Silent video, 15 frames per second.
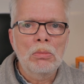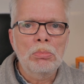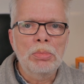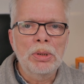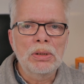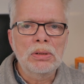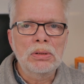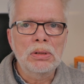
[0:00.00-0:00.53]

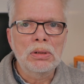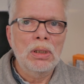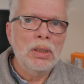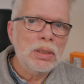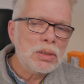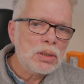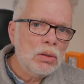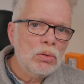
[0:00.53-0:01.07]
But
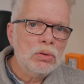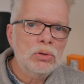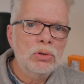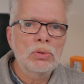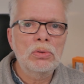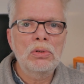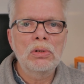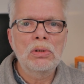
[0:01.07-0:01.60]
let's go
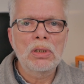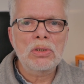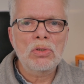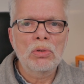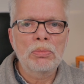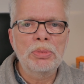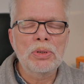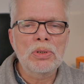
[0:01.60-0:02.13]
to the
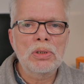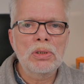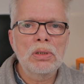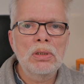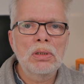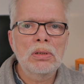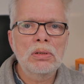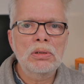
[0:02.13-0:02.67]
desktop
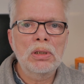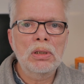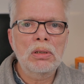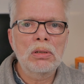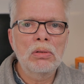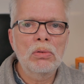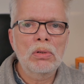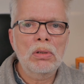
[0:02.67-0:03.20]
PC and take a
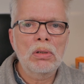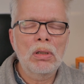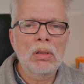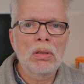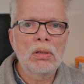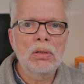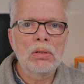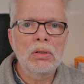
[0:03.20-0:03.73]
look
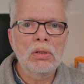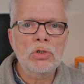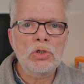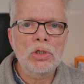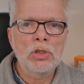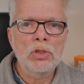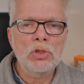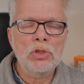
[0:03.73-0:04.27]
on the
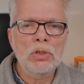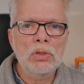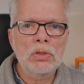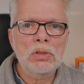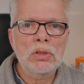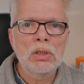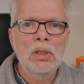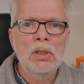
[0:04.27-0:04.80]

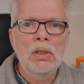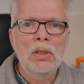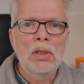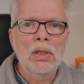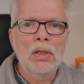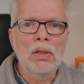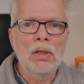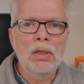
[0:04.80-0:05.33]
changes
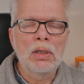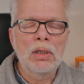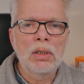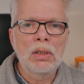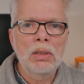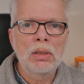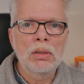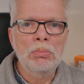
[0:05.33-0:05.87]

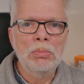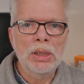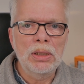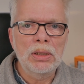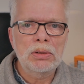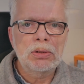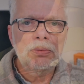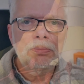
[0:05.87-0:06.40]
they made.